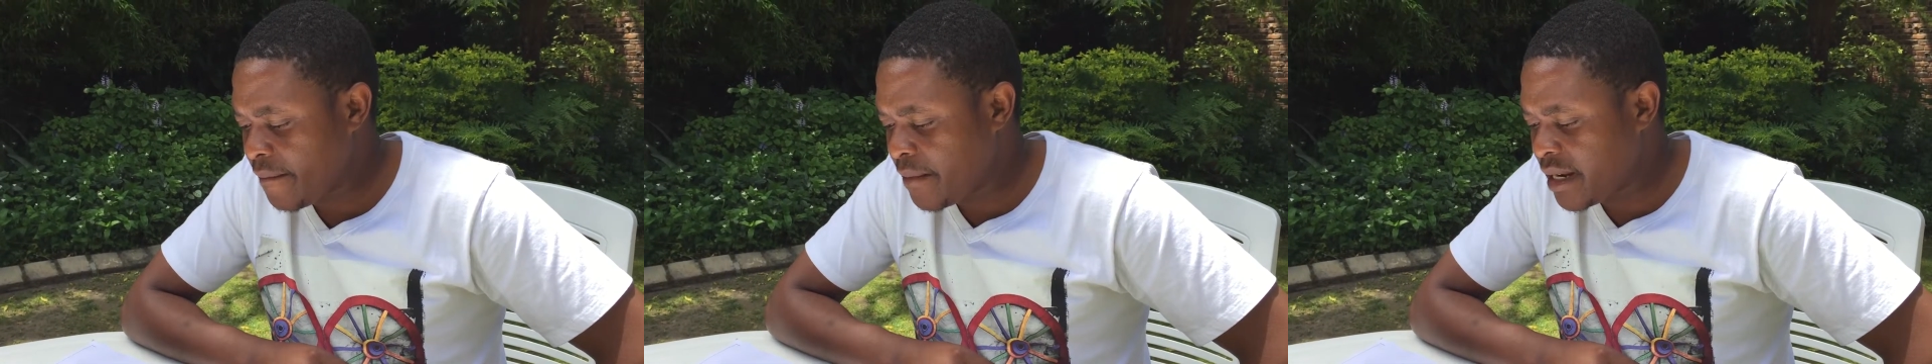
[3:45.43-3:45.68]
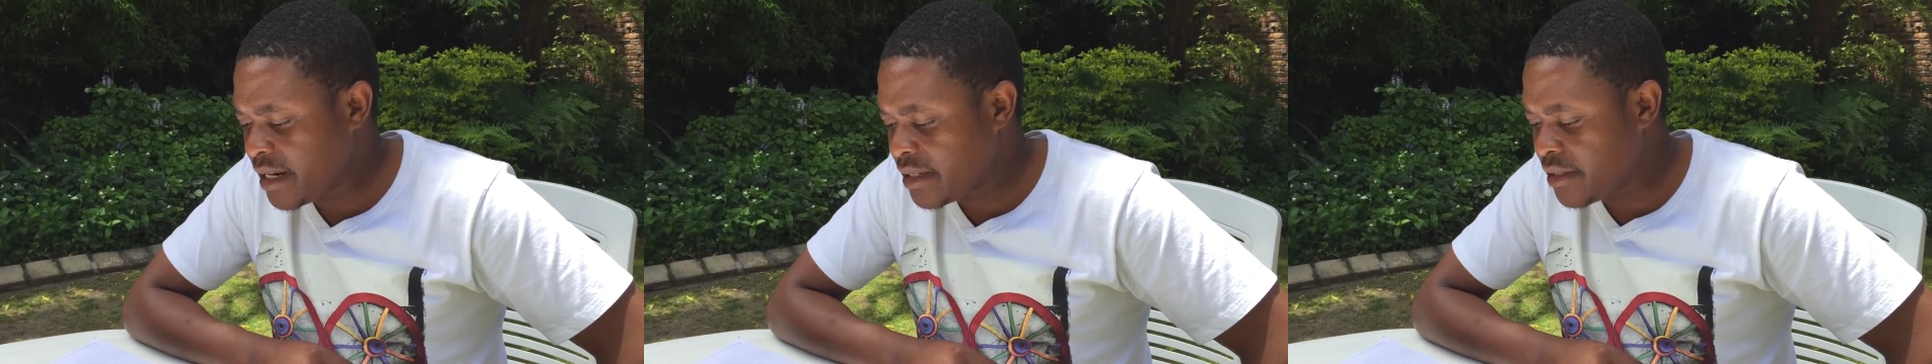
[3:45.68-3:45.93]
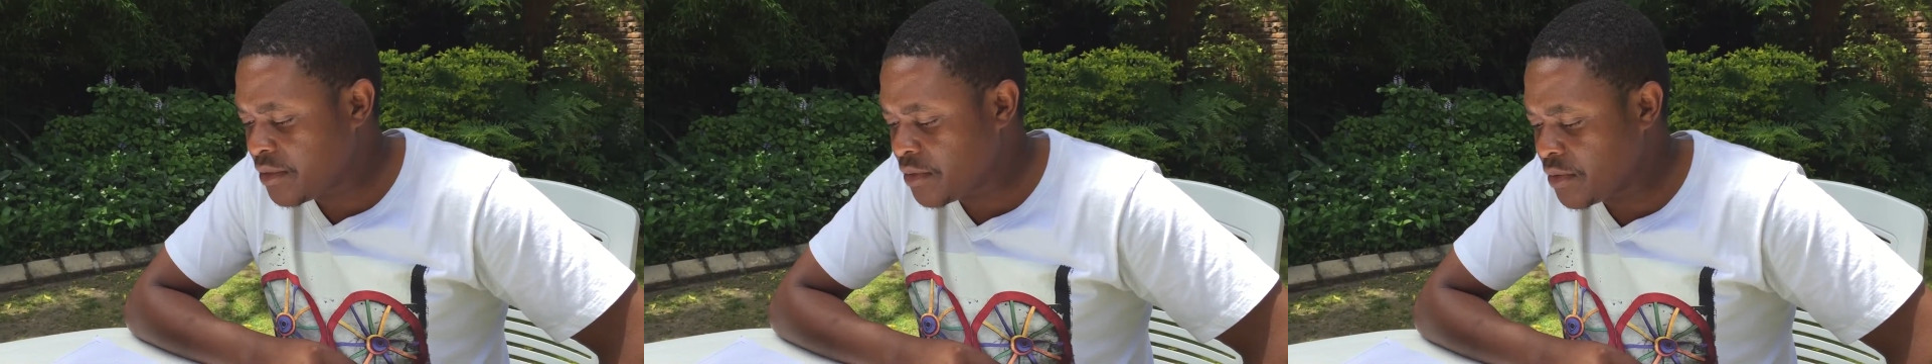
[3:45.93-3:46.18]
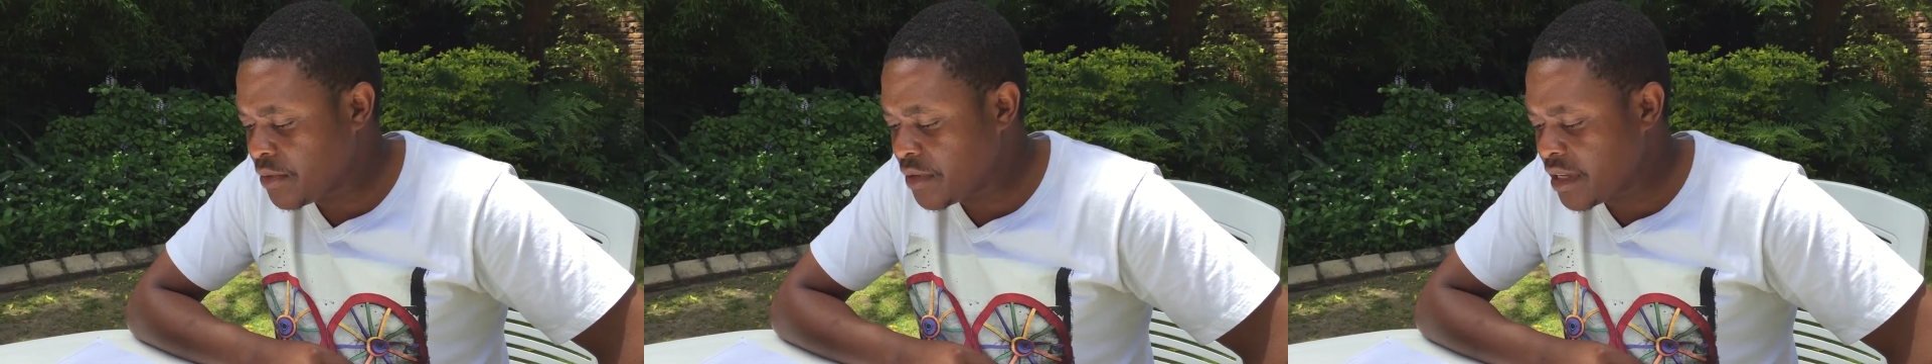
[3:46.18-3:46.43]
managed
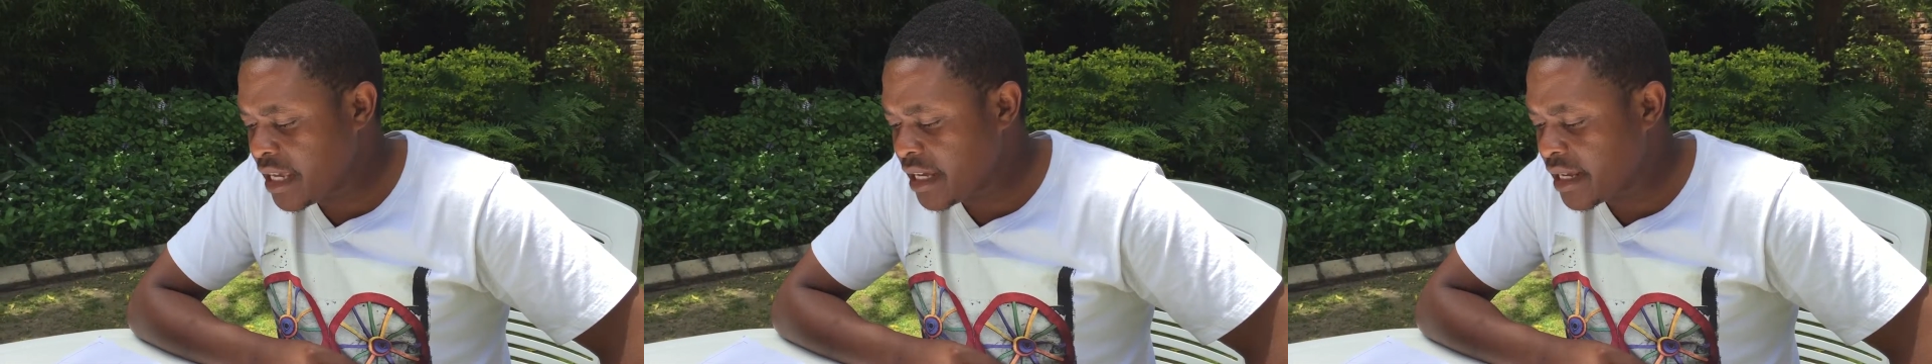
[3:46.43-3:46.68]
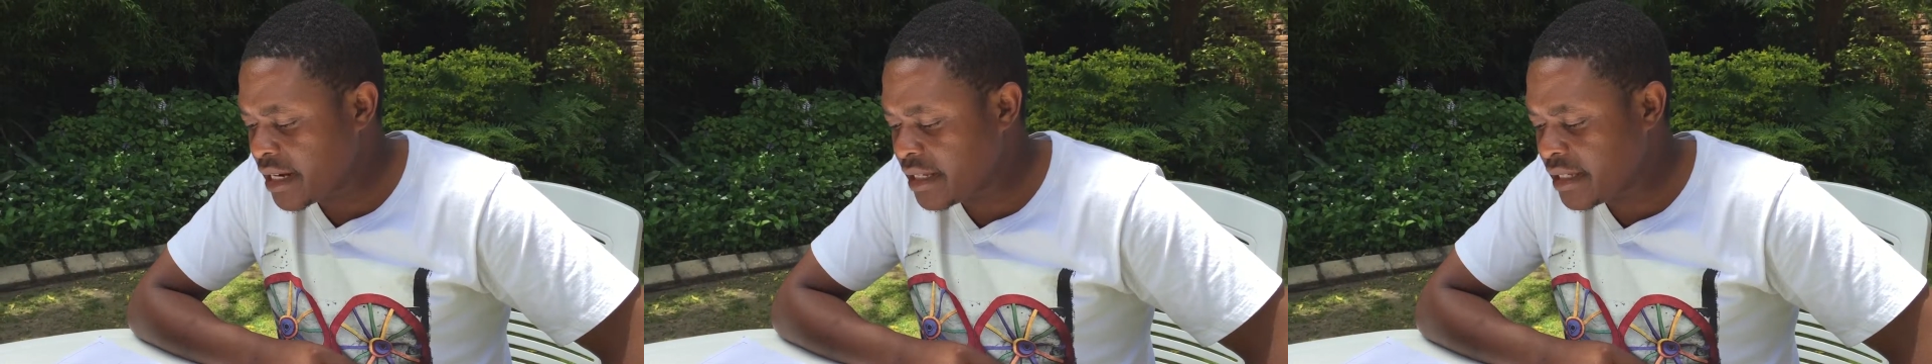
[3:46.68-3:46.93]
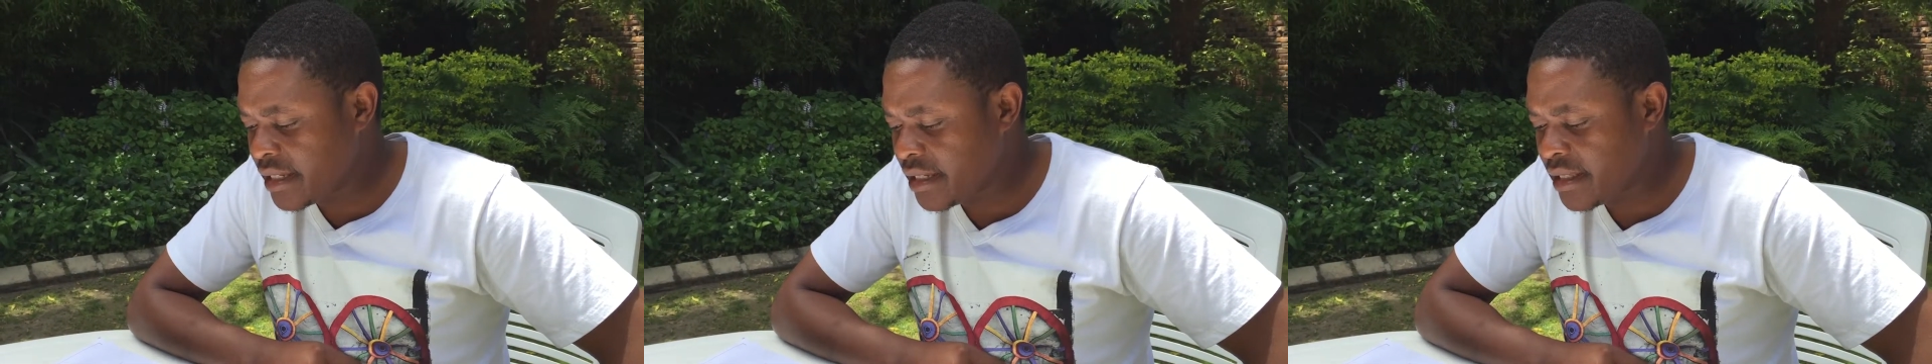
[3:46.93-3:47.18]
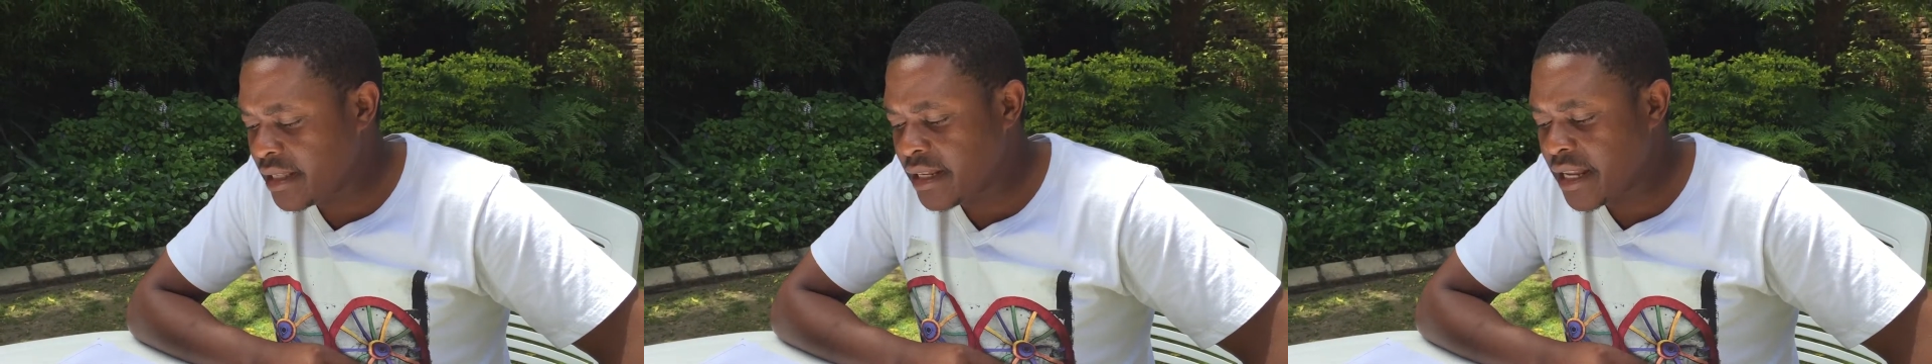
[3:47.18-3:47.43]
to
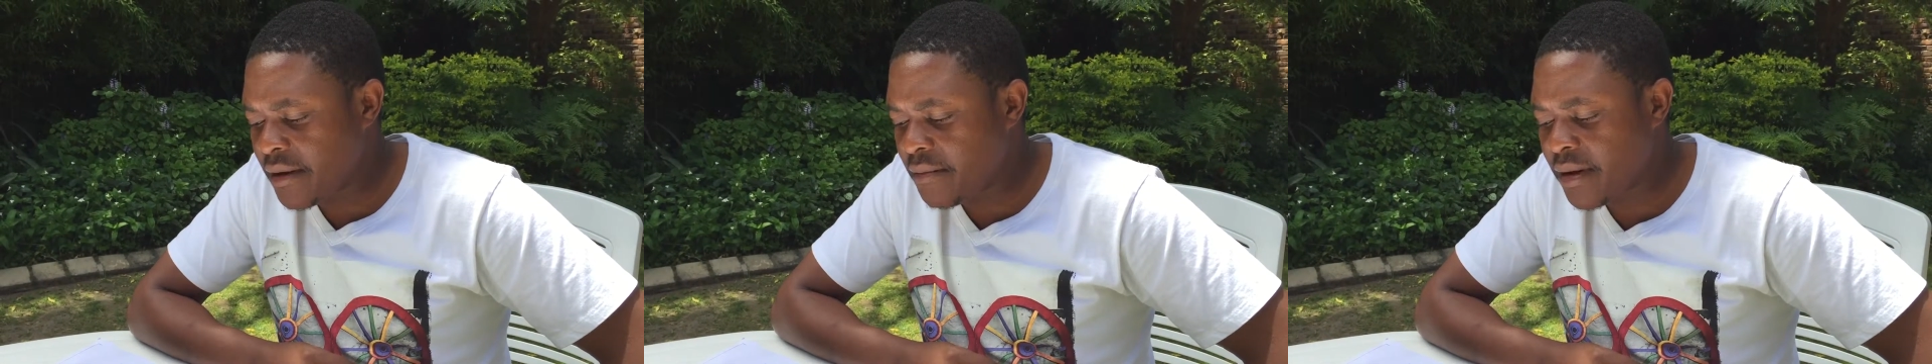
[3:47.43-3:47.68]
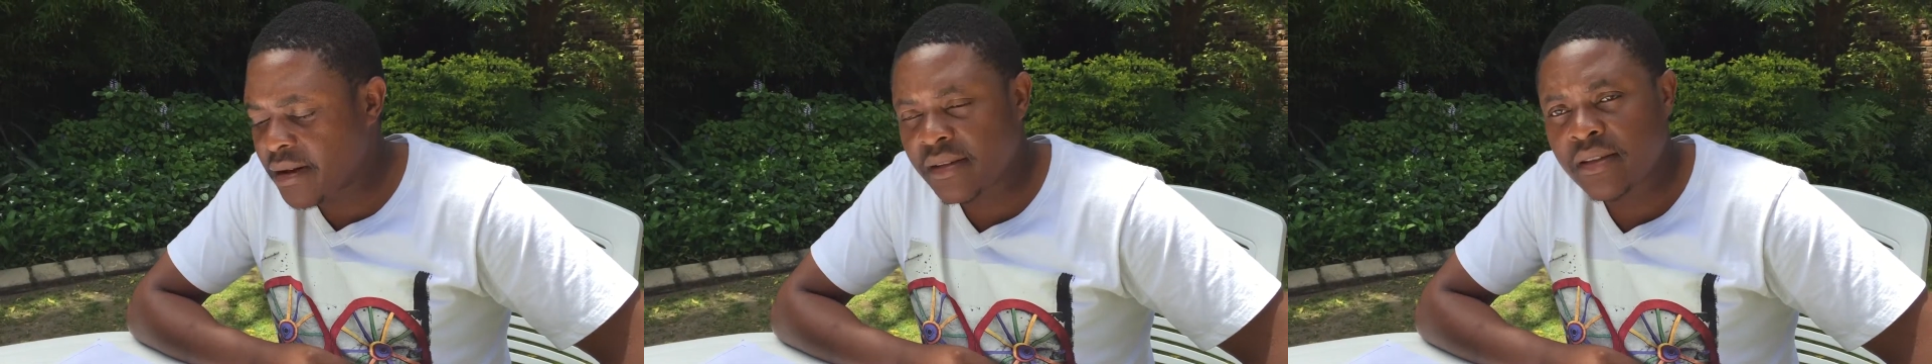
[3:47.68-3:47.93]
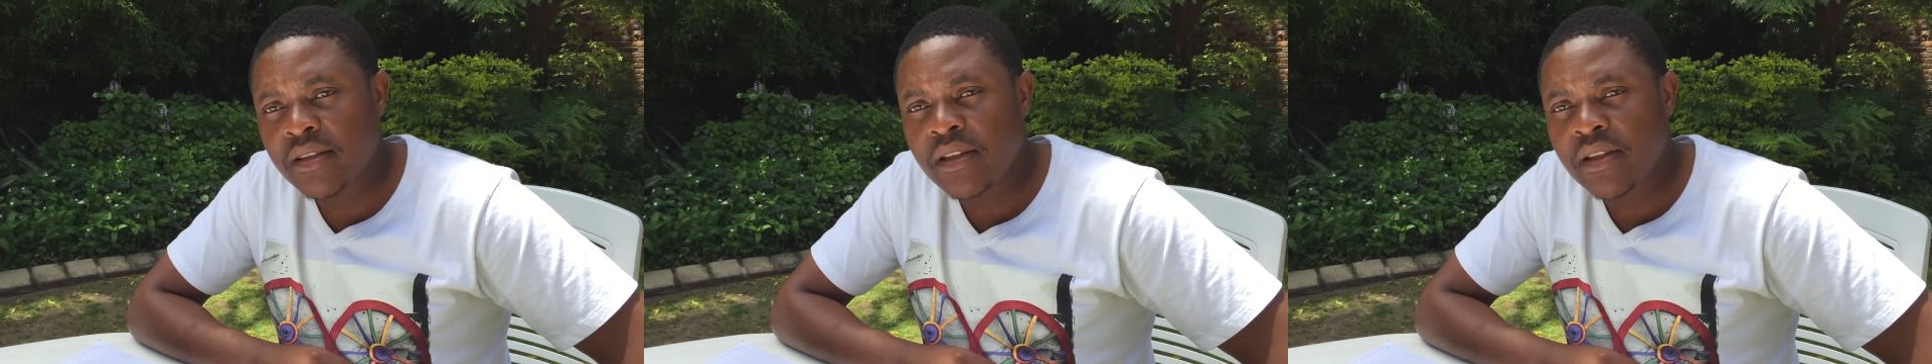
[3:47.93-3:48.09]
increase the number